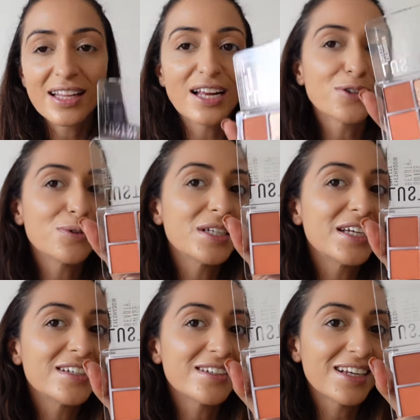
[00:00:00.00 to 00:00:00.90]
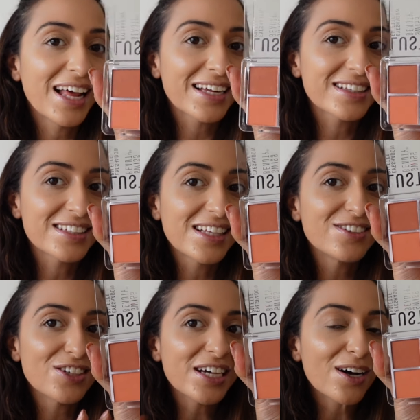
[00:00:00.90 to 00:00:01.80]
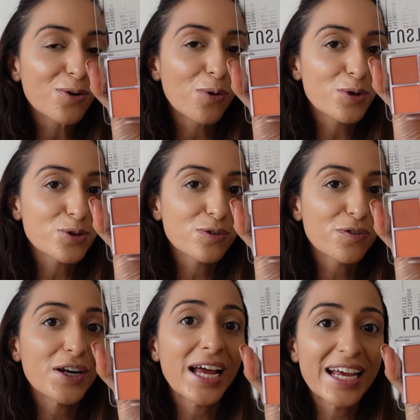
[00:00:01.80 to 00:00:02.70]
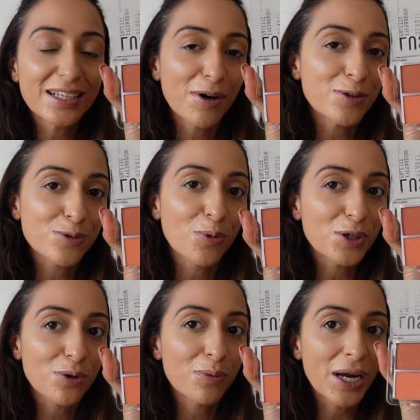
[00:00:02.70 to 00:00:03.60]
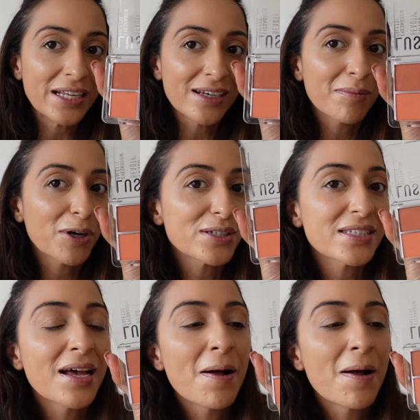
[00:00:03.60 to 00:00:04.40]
that you need, like literally a go-to for anyone who's going to a wedding, because